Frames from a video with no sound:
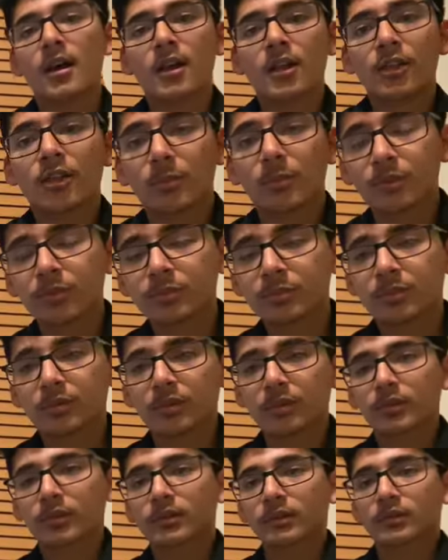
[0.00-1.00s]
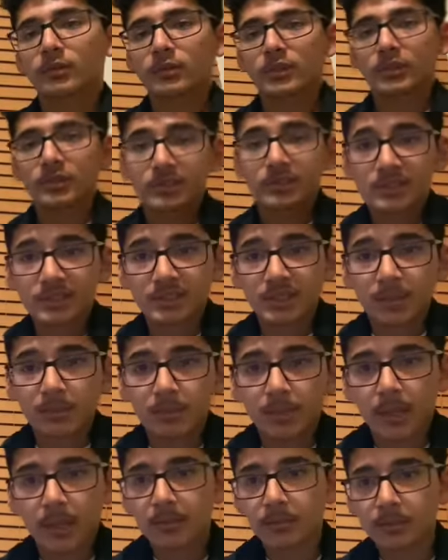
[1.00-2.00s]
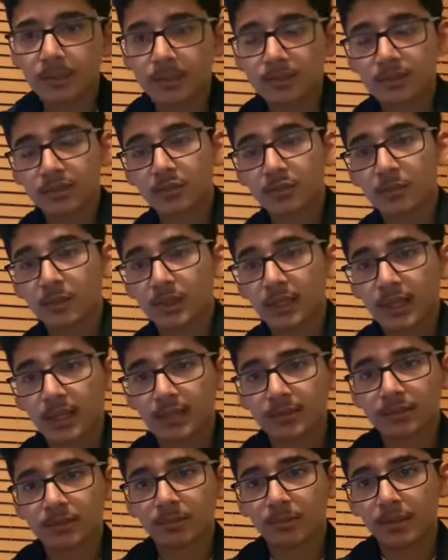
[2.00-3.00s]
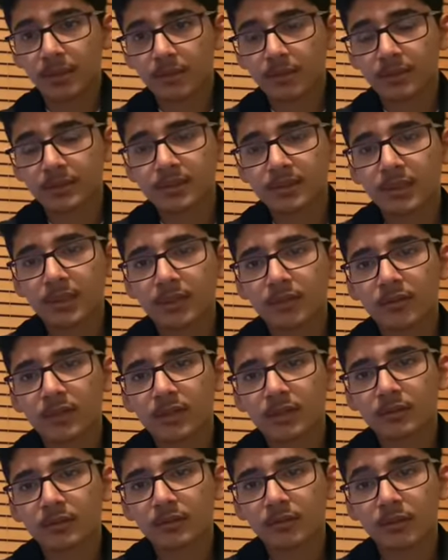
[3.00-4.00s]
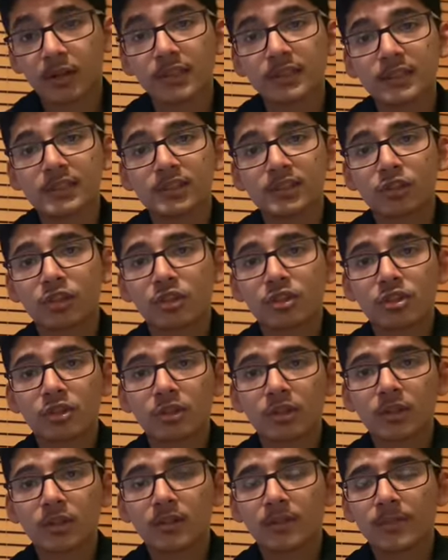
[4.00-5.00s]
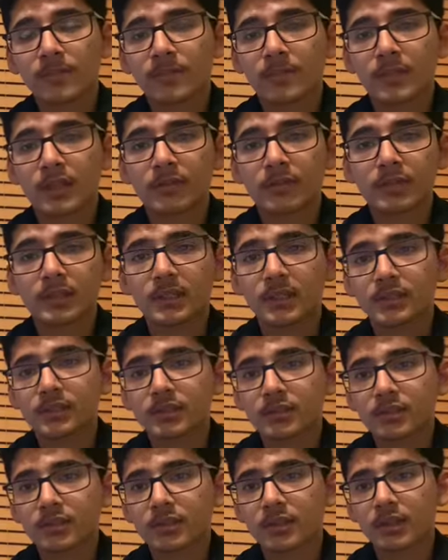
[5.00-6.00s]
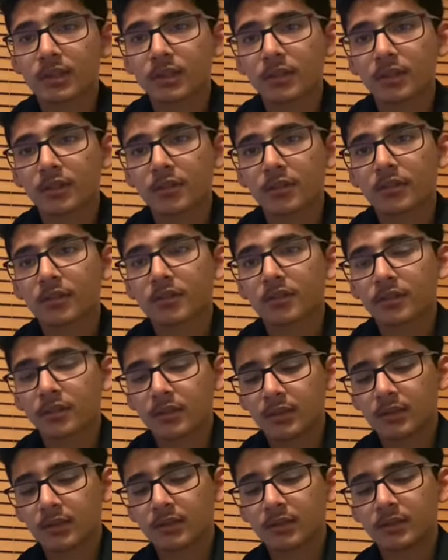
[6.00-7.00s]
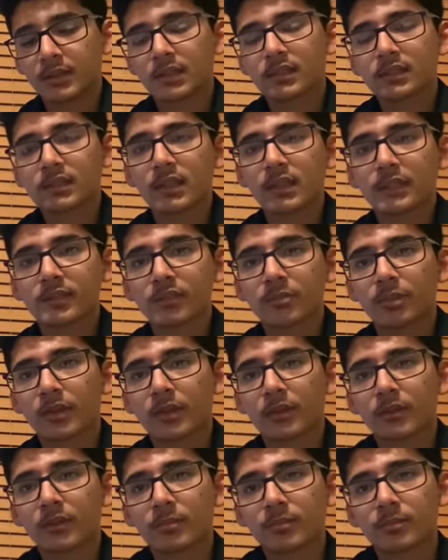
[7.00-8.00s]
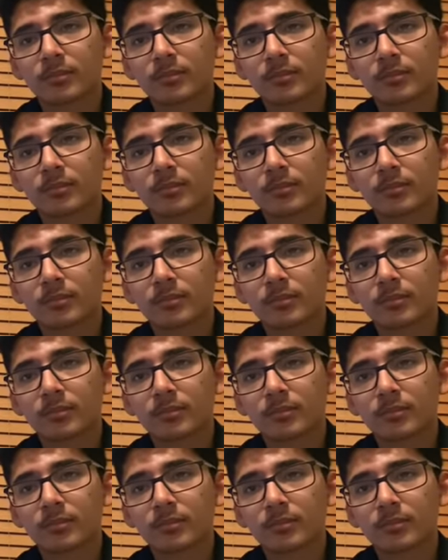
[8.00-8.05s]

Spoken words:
The pulled pork, we use the same pan because it already has some butter inside of it, or at least it should. If it doesn't, just get another thin slice of butter and